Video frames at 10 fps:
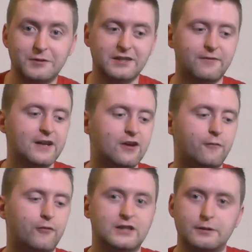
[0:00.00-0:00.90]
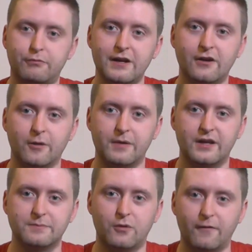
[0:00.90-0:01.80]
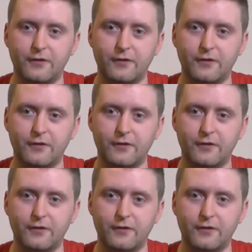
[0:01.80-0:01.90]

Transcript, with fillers: which is very good for a spring gun because more